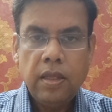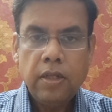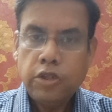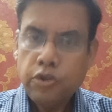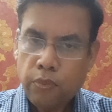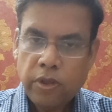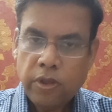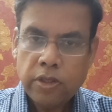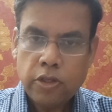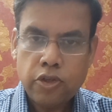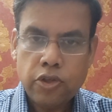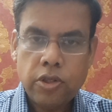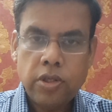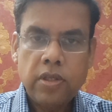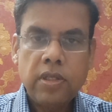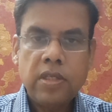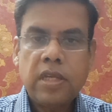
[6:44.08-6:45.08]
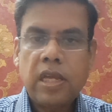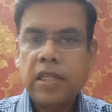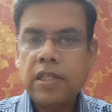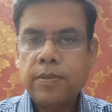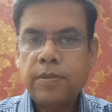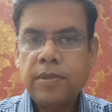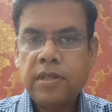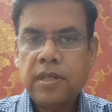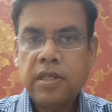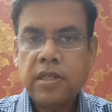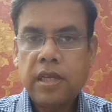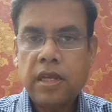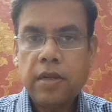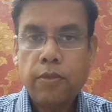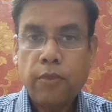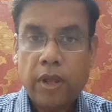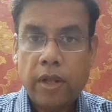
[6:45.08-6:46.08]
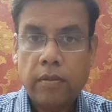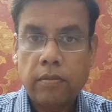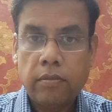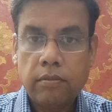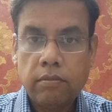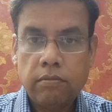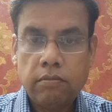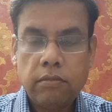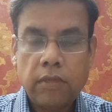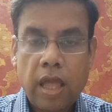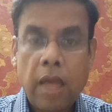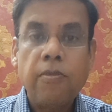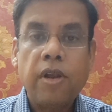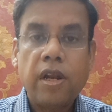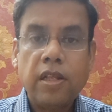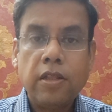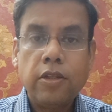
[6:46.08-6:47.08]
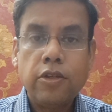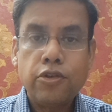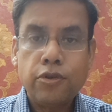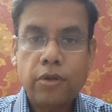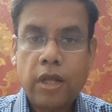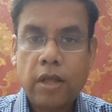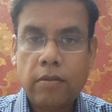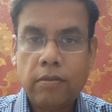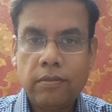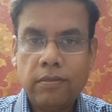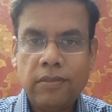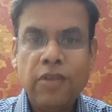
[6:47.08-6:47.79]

To which Cyrus Mistry said, "Well, I'm running the show now.